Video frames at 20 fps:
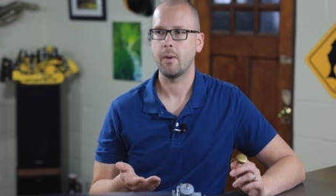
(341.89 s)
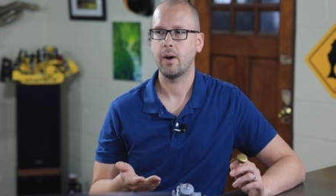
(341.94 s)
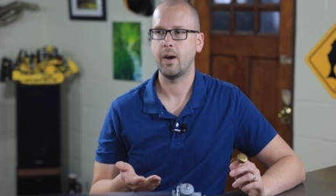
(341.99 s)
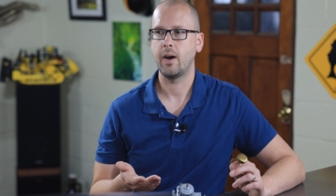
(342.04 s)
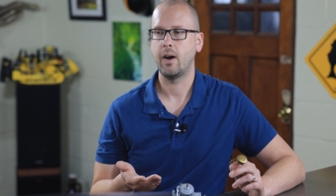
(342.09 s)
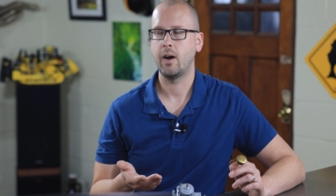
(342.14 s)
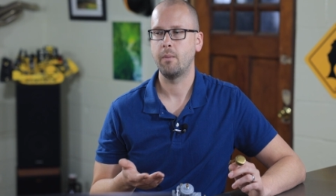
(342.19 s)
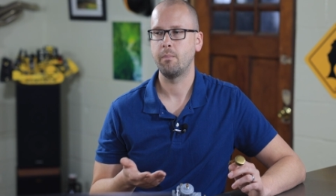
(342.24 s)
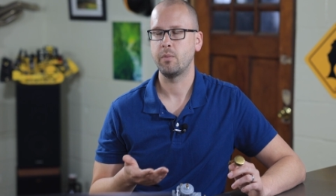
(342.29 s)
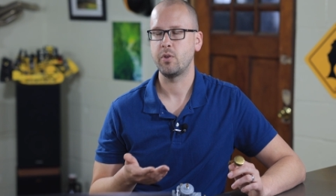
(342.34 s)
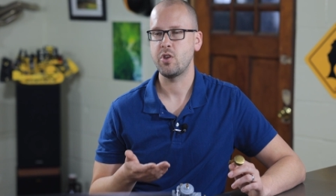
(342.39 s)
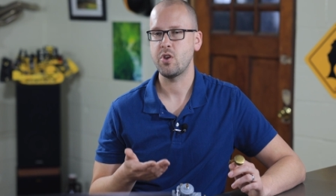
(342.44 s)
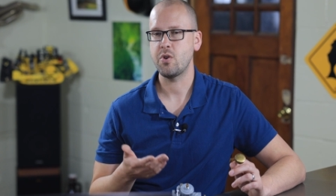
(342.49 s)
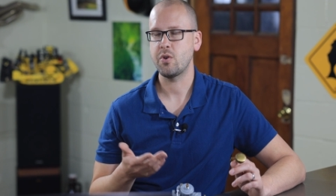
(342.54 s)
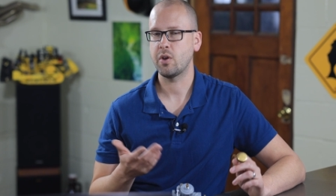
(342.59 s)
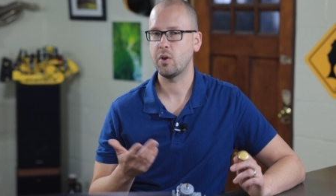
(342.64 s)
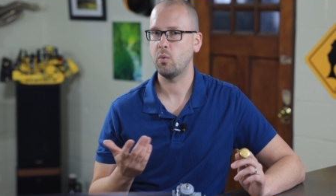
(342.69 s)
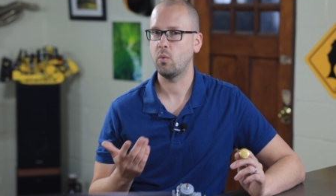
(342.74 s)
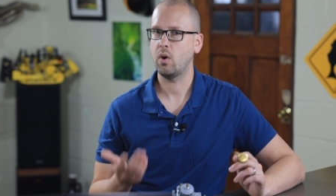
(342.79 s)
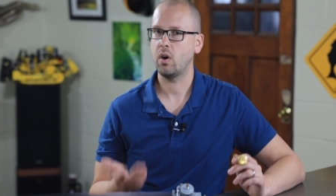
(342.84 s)

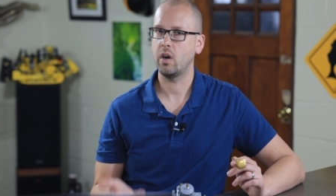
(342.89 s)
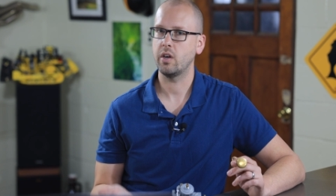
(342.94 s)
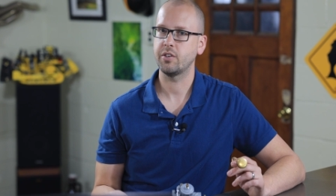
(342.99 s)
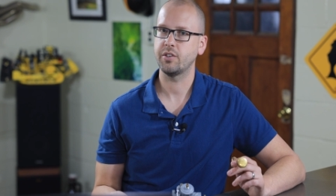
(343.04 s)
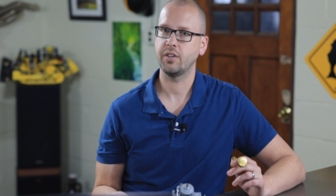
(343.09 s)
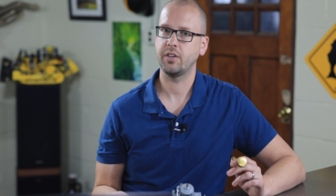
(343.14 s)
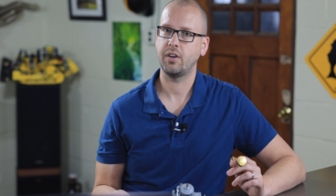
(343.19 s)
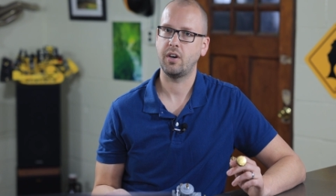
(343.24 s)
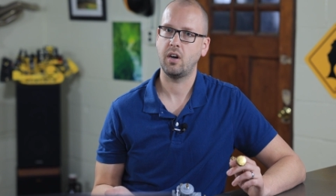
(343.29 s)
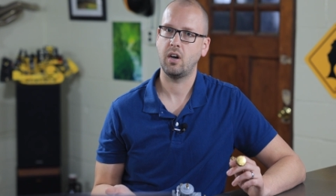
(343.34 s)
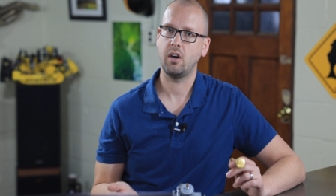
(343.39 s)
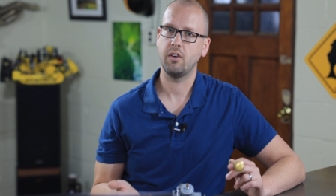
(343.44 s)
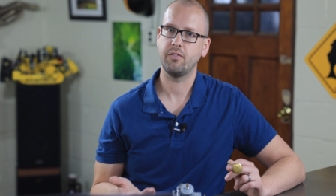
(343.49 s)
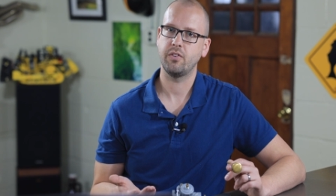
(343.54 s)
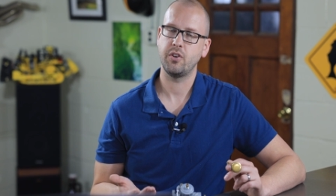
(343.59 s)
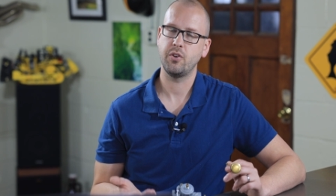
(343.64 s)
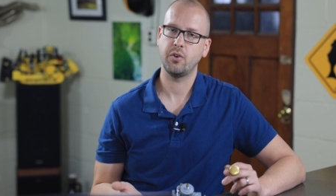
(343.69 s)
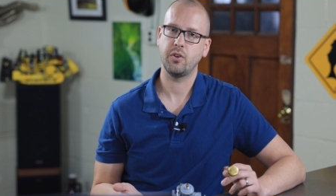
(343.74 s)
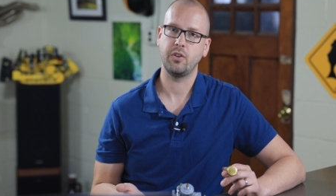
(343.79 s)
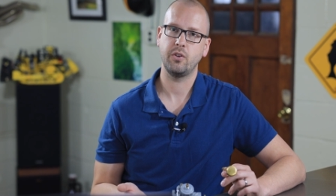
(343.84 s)
You can wash it
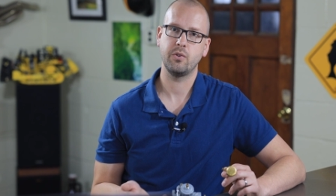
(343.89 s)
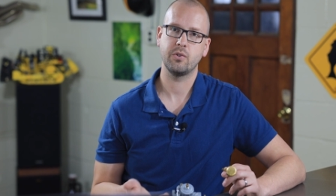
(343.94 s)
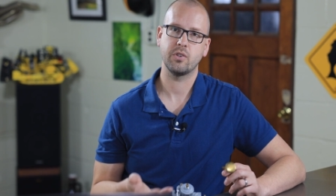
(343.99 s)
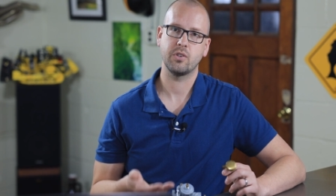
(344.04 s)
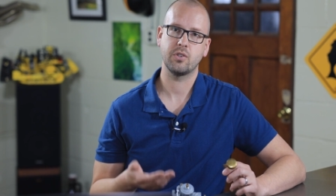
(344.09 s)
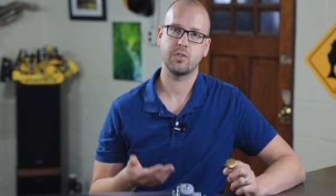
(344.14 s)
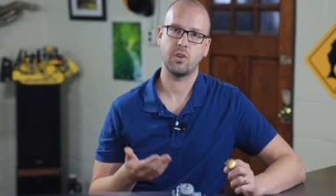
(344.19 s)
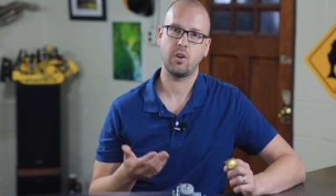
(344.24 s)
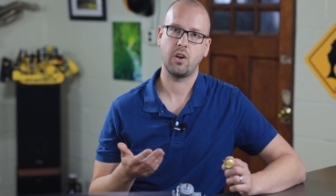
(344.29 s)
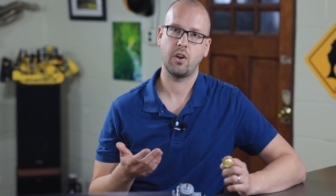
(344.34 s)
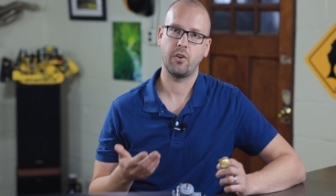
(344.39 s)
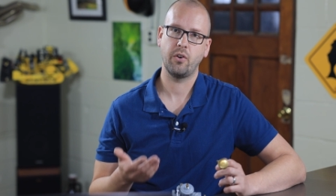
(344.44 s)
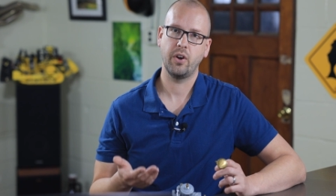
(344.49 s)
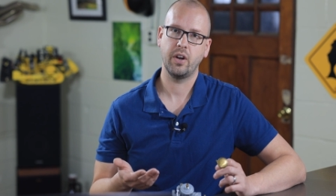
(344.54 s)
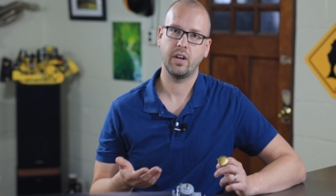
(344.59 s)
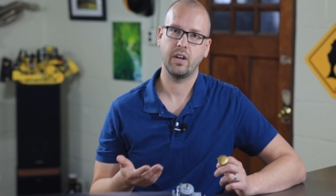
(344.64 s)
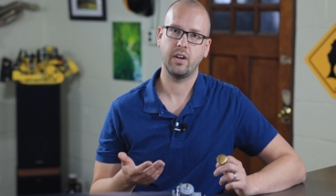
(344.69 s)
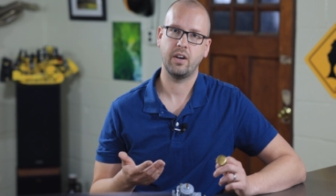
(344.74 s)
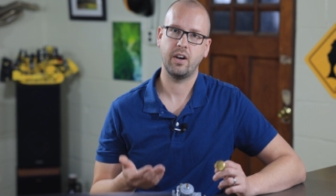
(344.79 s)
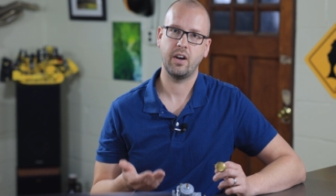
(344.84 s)
off, and you can use a
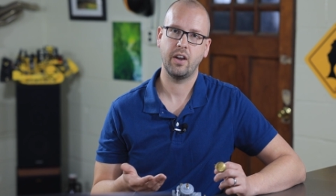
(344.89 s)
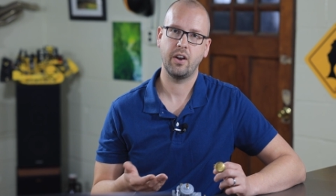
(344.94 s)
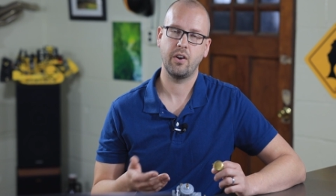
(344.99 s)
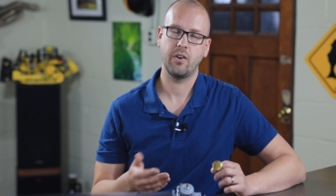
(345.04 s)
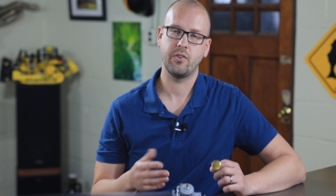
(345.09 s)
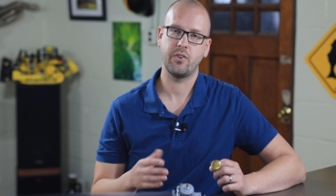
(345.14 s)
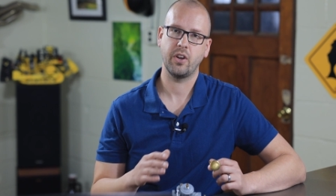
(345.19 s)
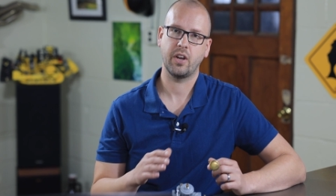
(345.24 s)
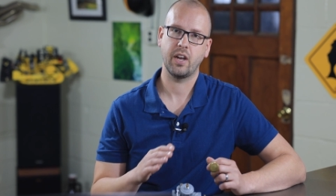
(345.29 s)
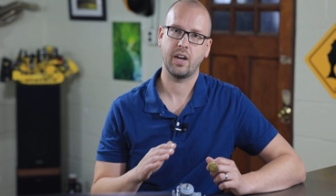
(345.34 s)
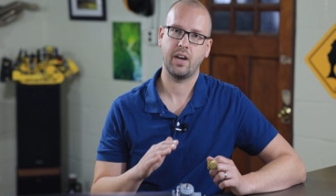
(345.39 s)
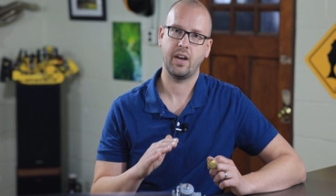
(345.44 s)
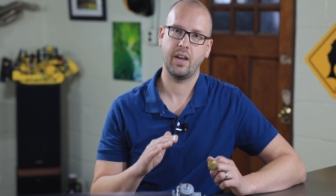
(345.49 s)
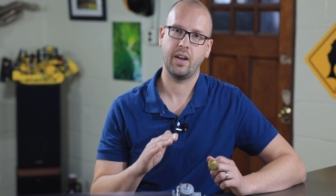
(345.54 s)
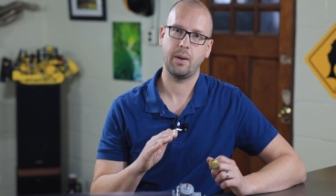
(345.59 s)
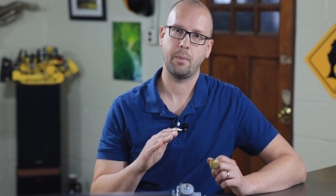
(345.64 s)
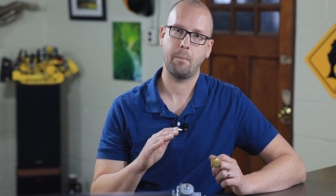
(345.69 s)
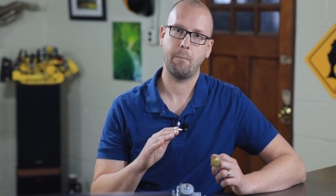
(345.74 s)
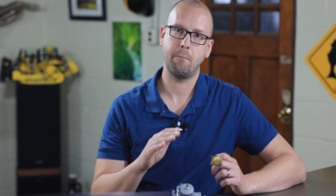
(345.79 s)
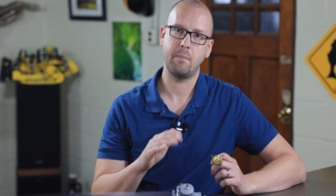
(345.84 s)
soldering iron to
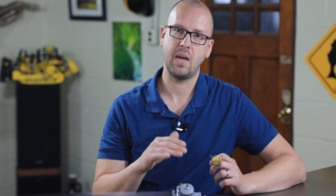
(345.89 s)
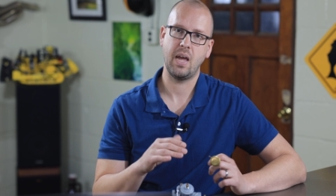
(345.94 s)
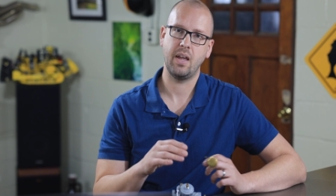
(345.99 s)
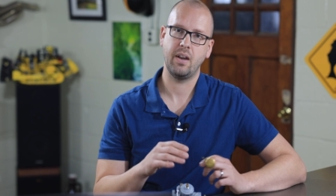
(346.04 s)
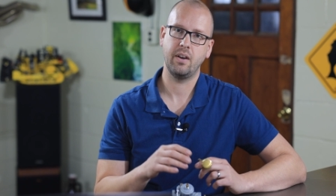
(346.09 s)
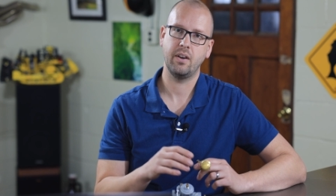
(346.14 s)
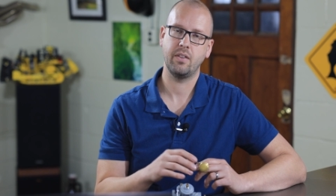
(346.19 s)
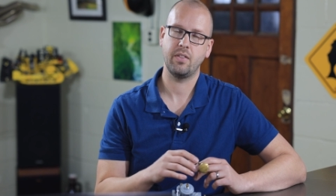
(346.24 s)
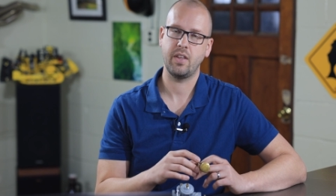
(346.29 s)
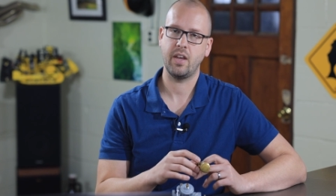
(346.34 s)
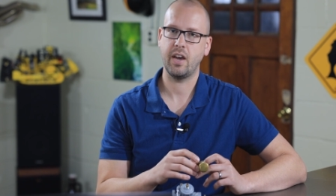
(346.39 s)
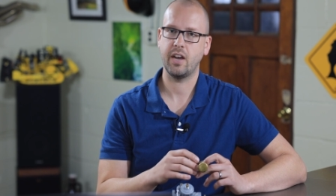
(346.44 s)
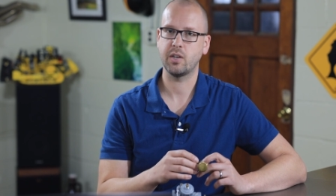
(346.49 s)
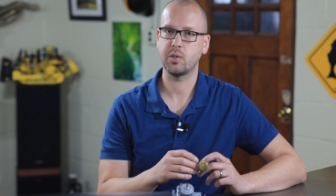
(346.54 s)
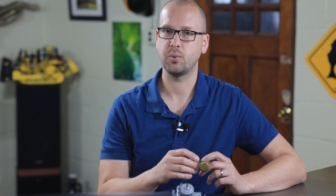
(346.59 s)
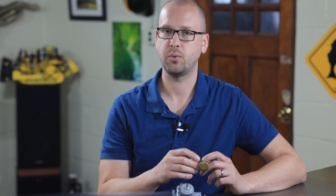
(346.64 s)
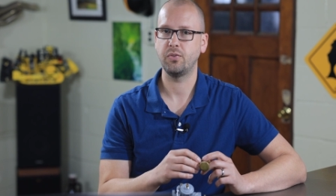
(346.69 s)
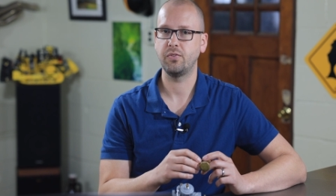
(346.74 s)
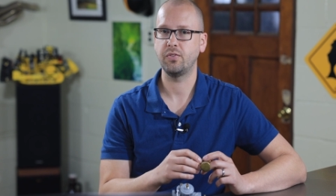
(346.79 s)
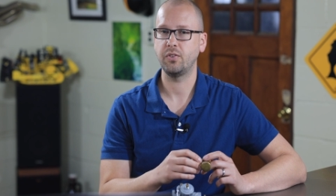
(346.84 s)
kind of bend the
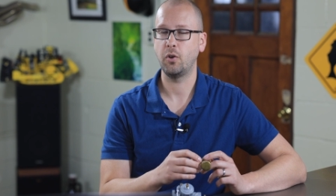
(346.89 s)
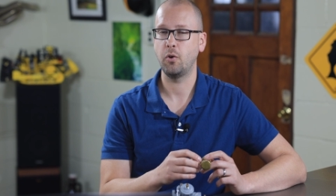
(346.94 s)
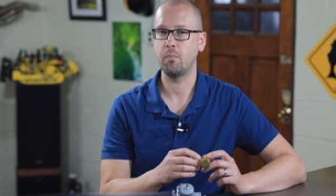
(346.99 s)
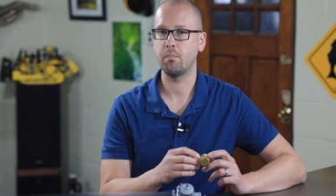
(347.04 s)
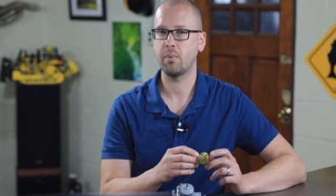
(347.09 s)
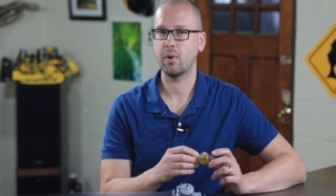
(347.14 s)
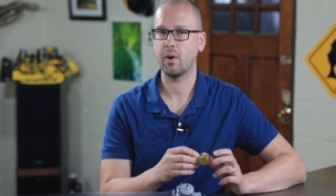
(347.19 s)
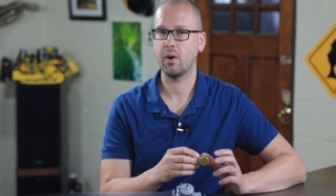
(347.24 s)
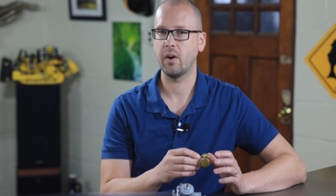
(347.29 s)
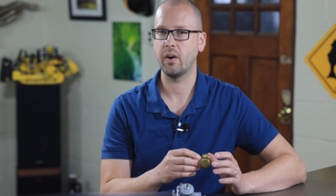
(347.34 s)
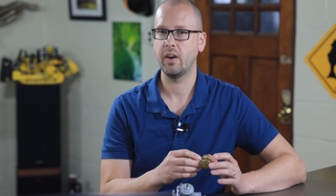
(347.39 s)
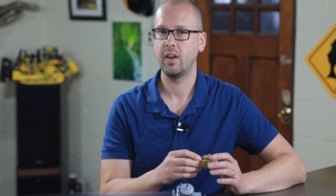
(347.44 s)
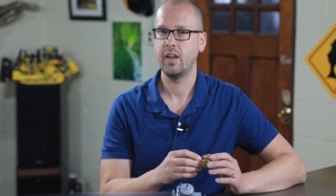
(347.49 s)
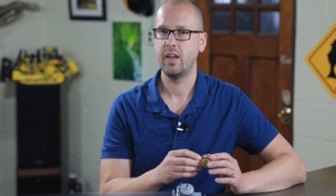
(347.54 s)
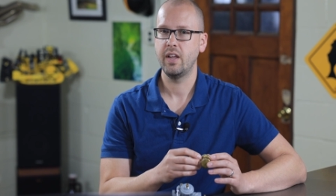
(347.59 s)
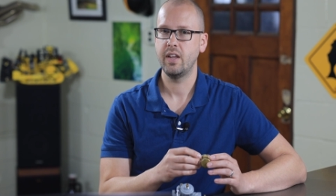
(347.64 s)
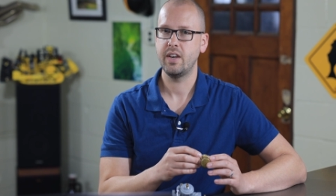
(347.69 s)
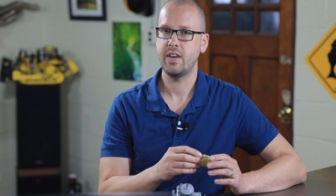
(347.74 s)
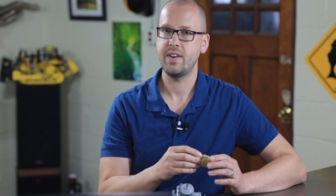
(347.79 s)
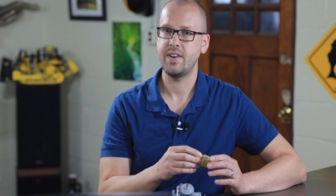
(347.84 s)
actual float part
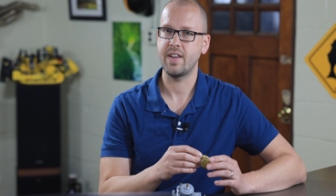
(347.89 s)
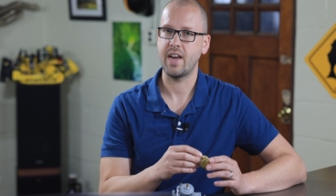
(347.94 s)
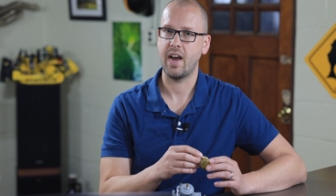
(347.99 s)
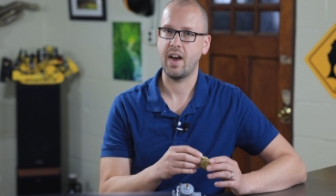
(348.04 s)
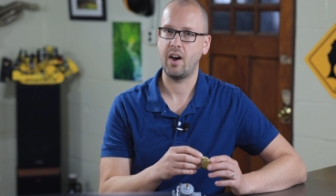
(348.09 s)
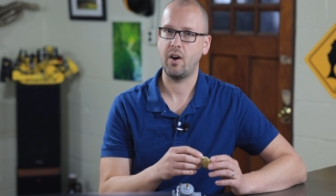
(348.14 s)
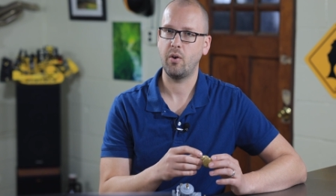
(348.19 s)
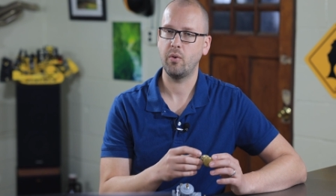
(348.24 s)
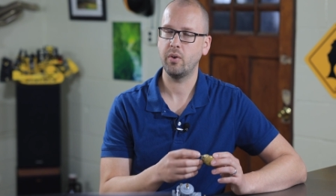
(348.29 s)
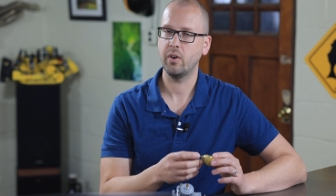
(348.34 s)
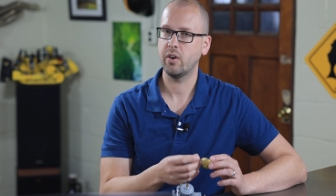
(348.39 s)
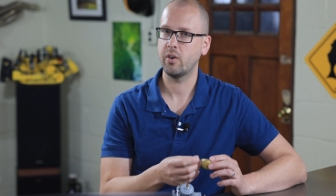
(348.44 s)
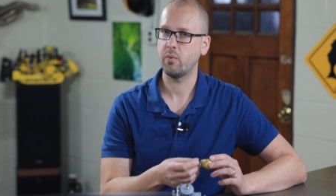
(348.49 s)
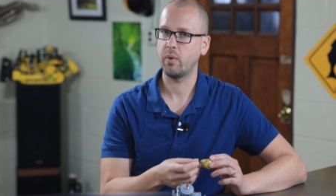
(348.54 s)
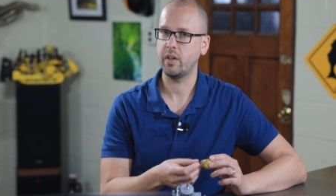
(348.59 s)
down